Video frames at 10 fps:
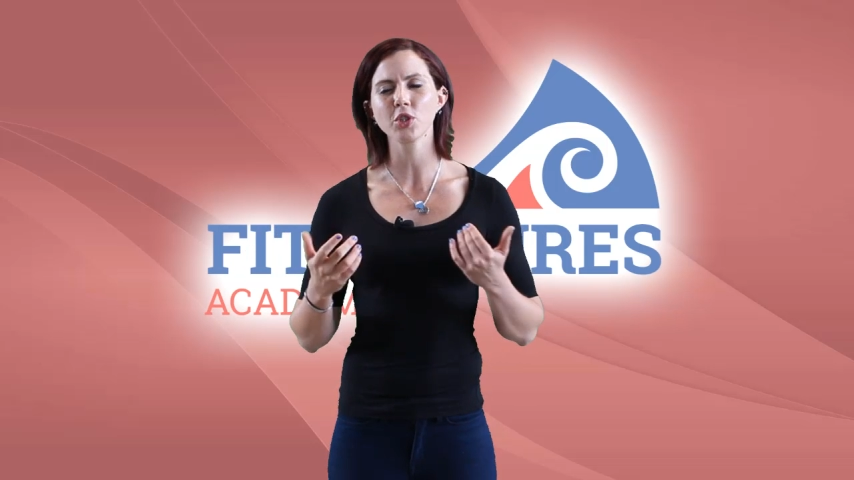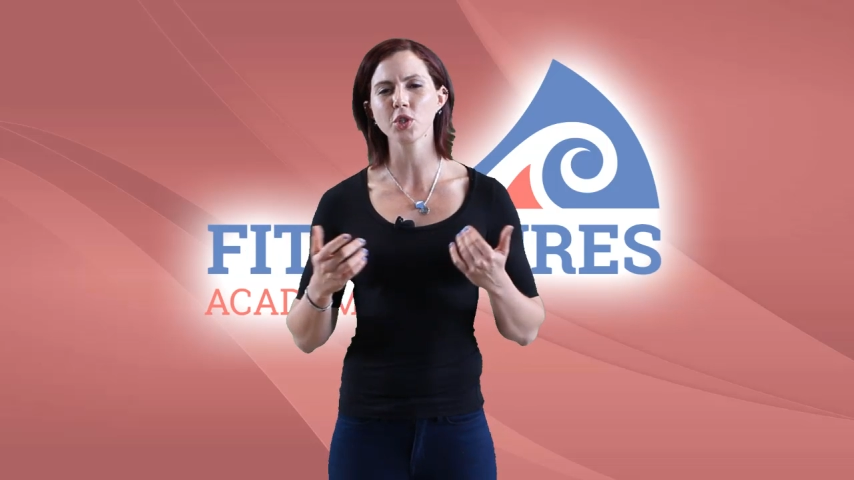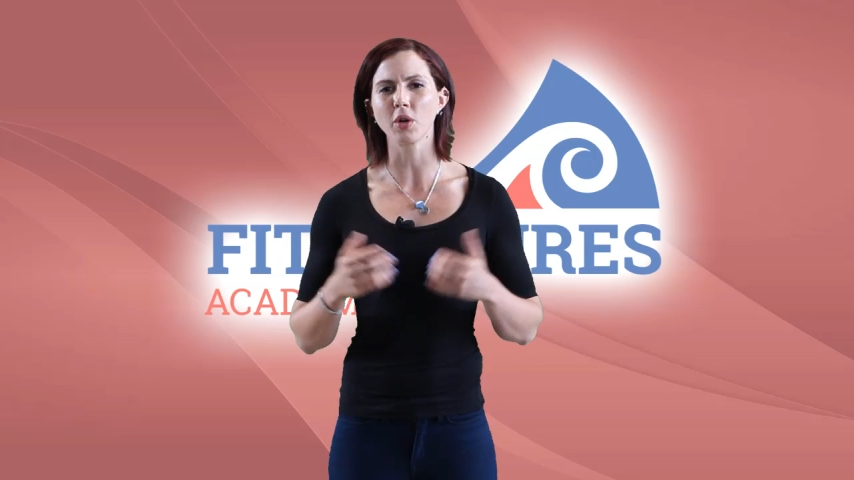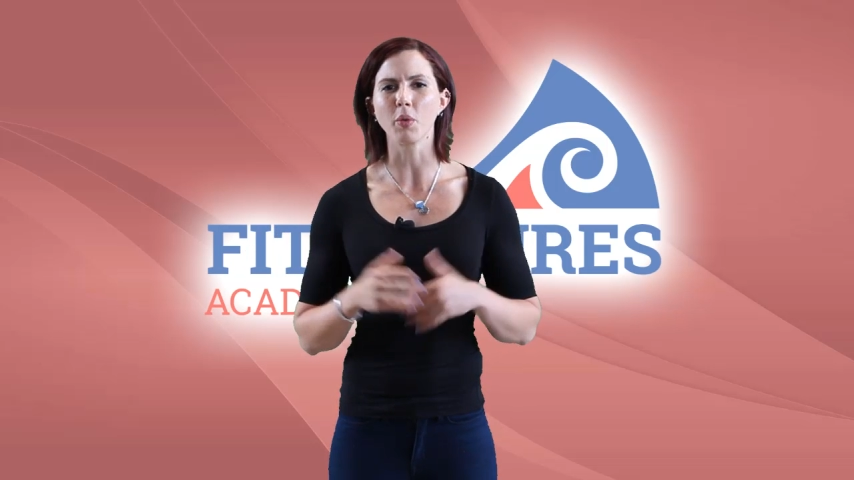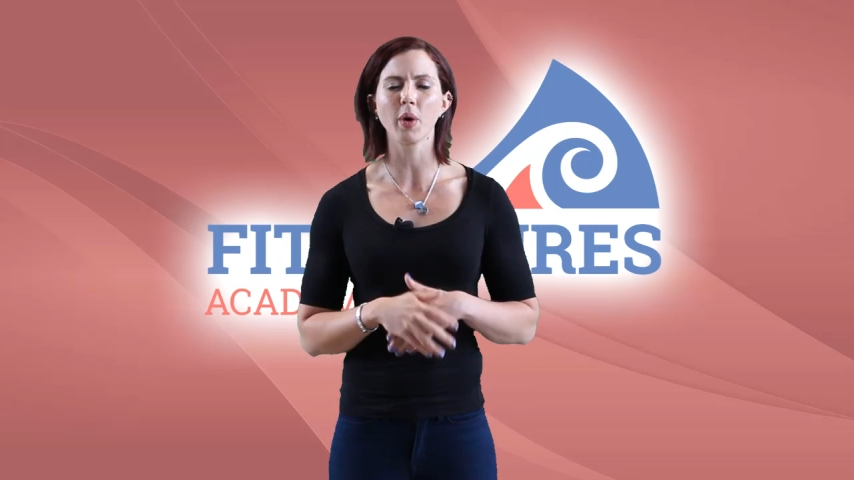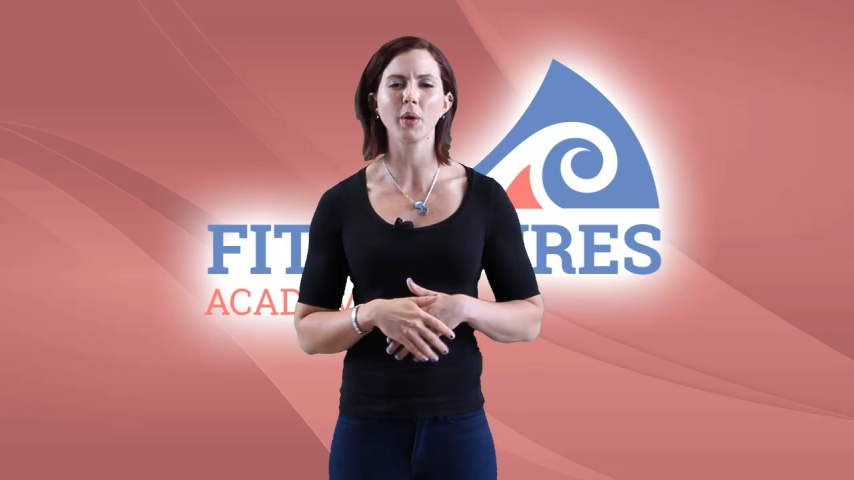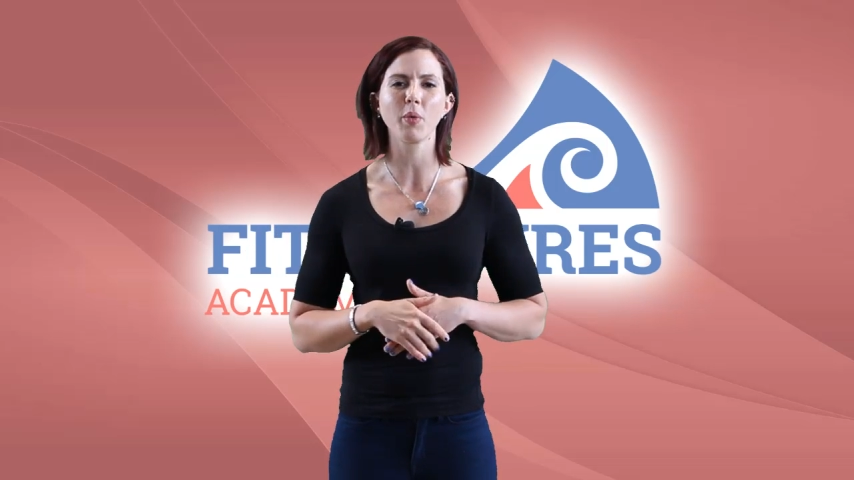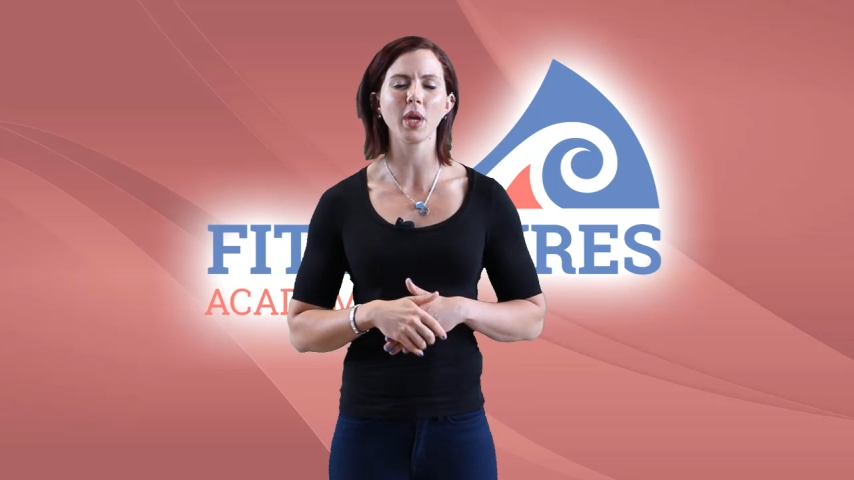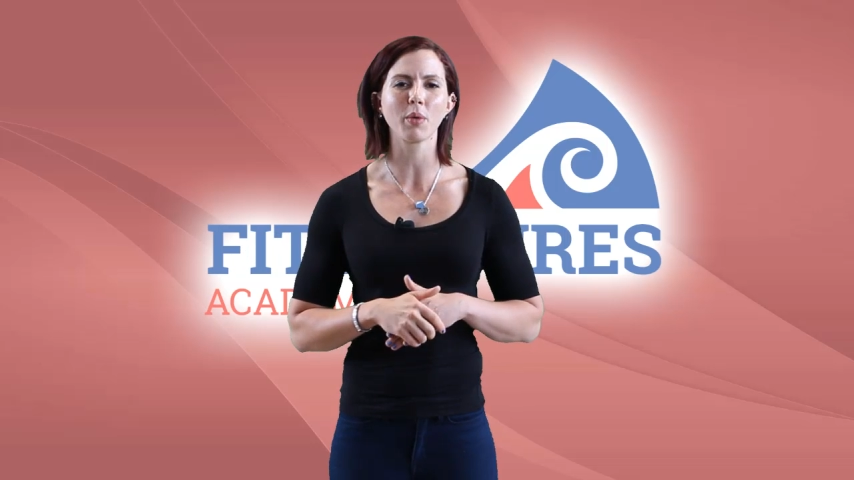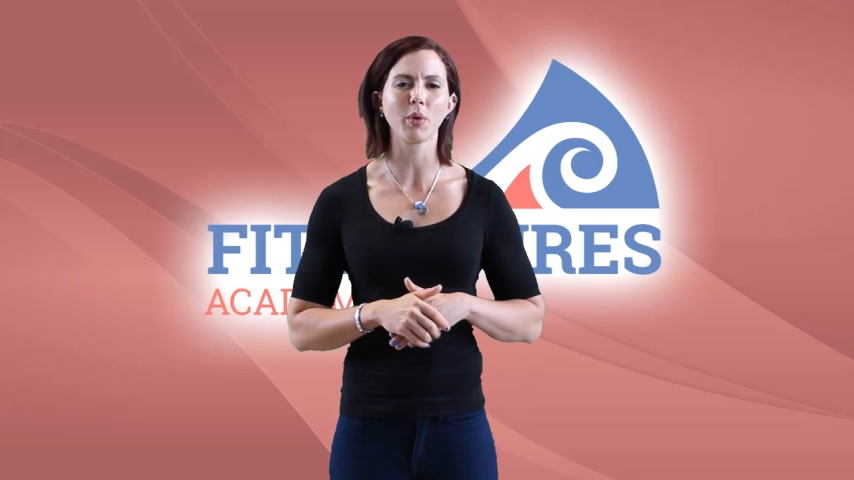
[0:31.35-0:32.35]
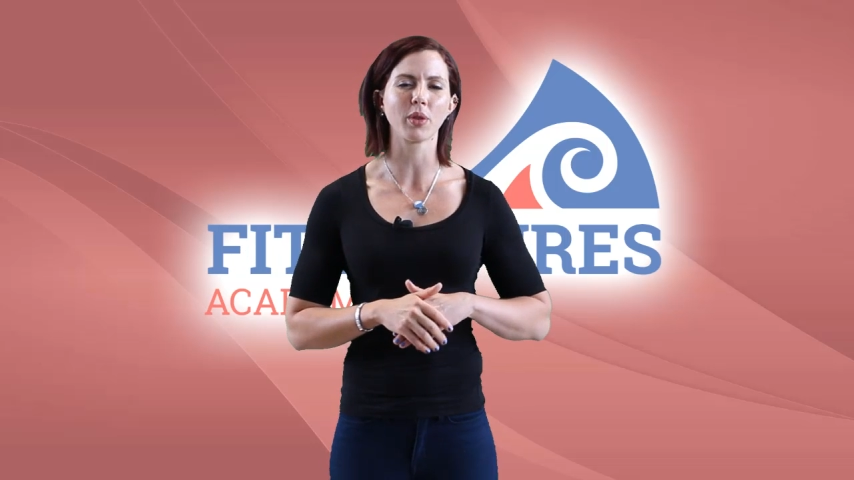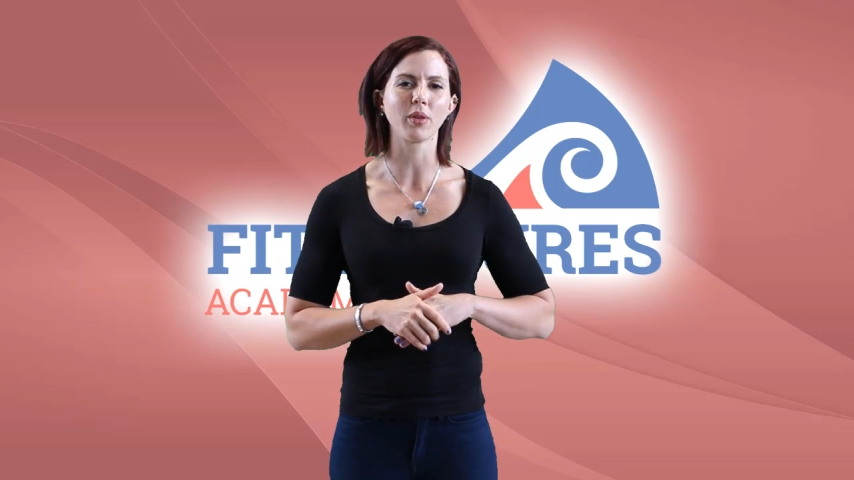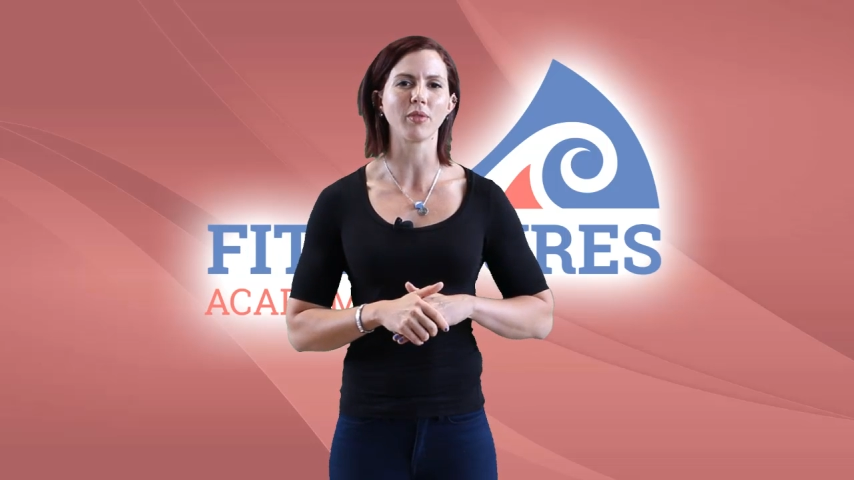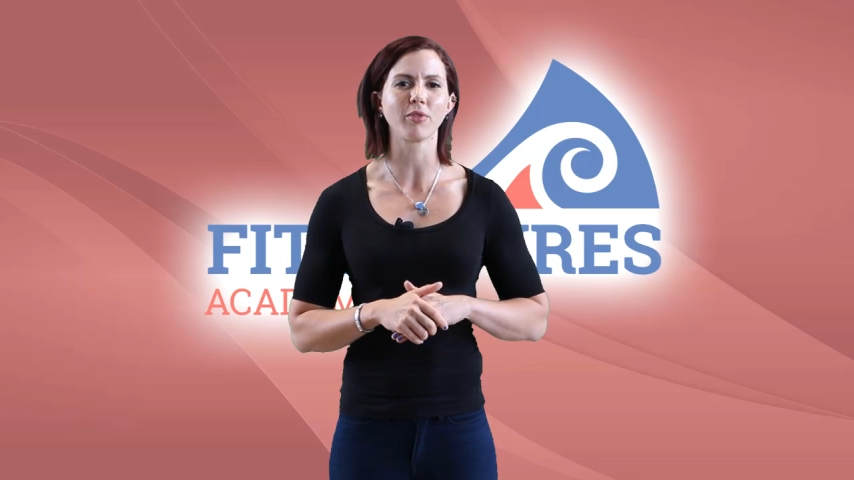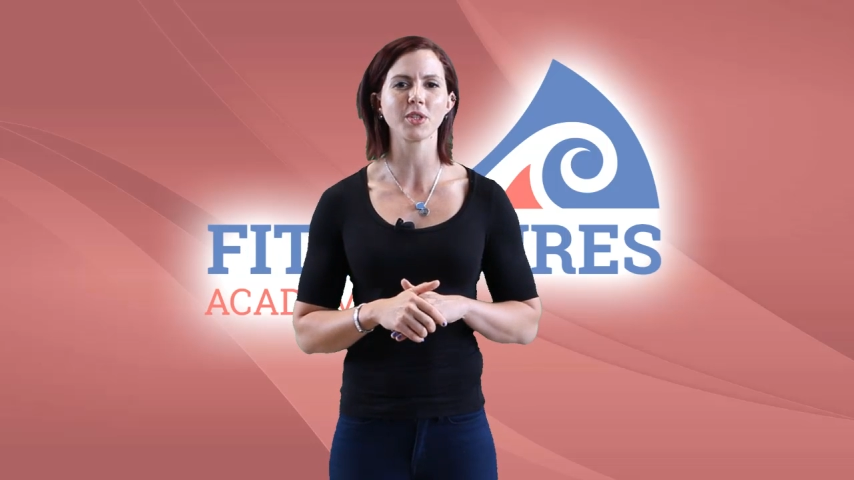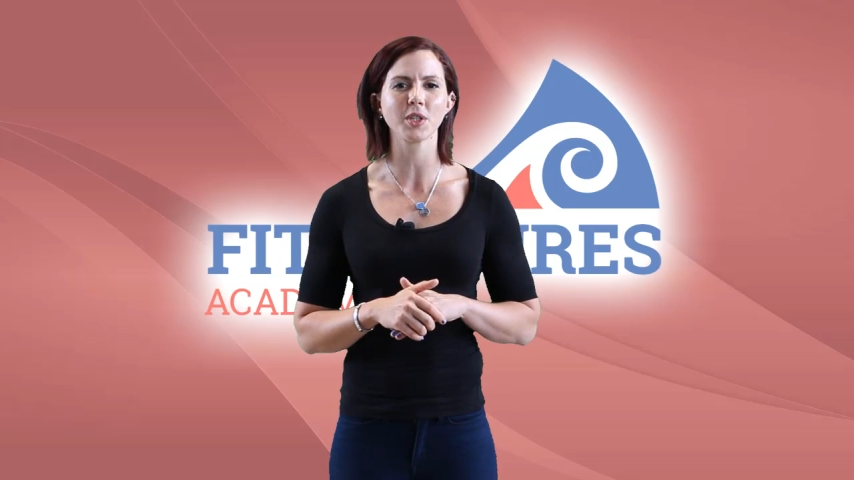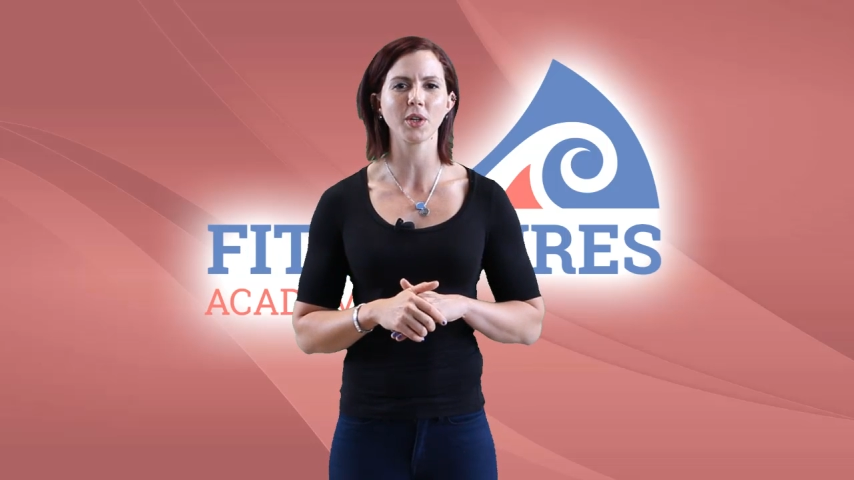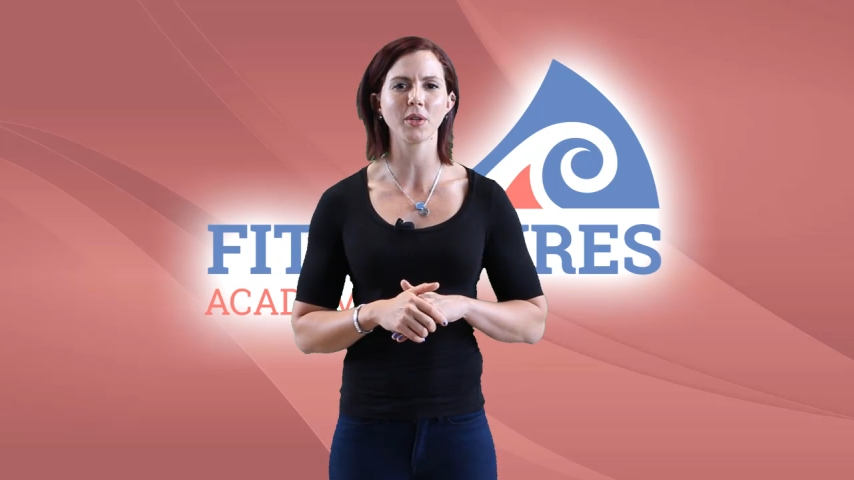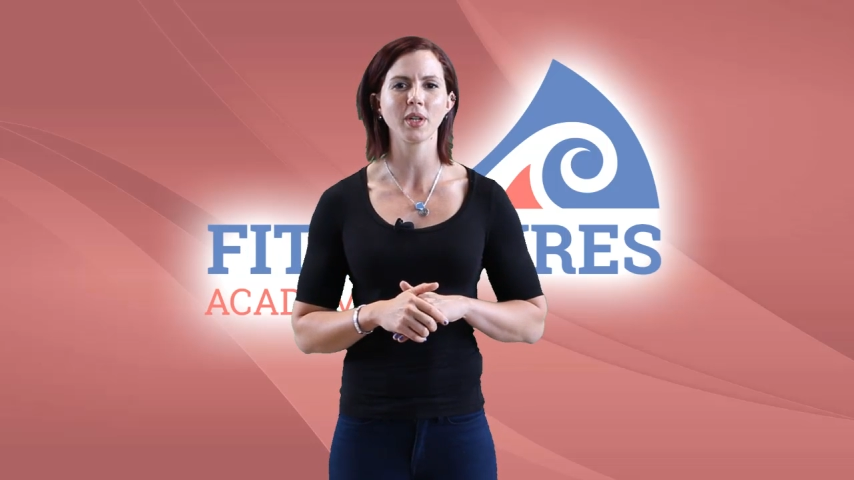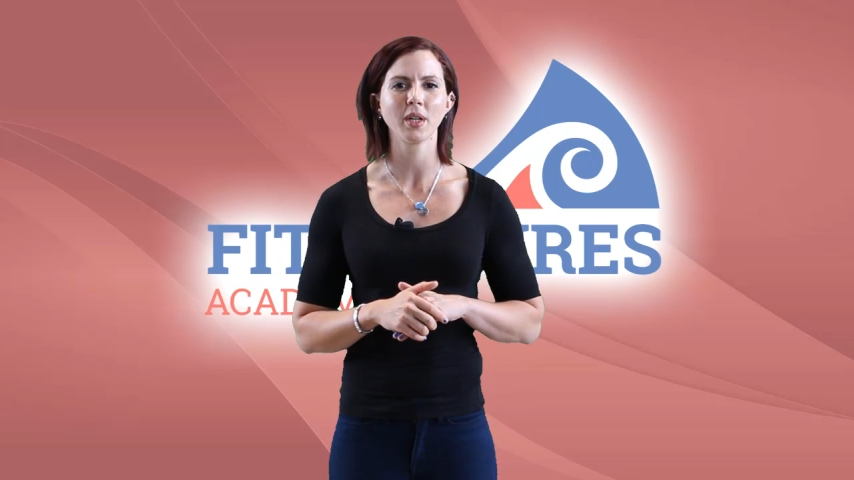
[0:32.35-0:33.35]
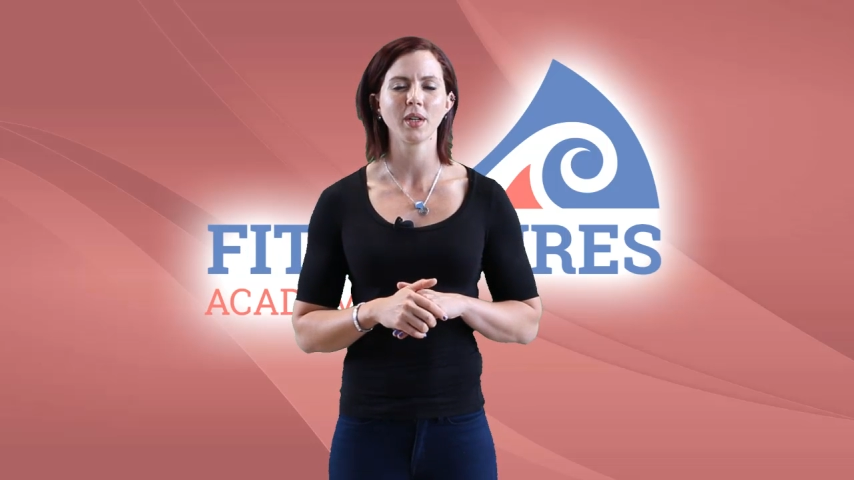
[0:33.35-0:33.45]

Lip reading: sure, 1 week worth of physio.